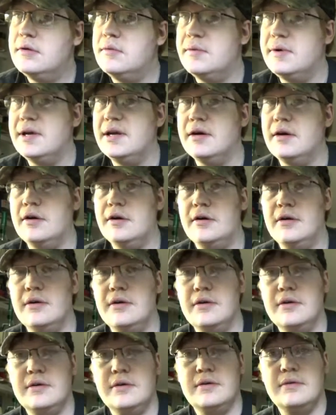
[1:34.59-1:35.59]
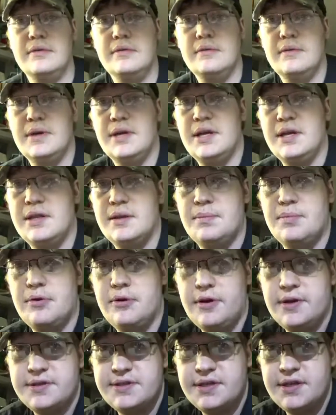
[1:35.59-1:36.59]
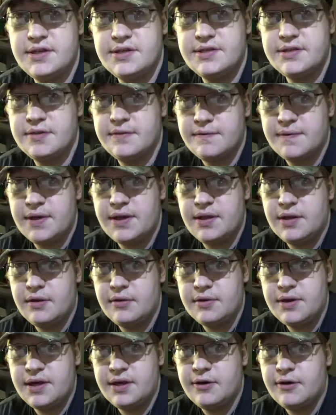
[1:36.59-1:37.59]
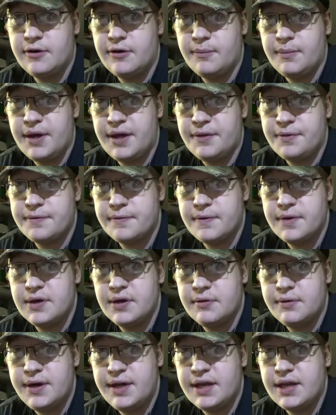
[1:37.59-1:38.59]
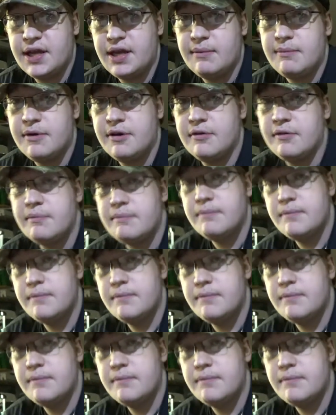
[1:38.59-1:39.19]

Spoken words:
we are in the process of reloading all my 308 ammo.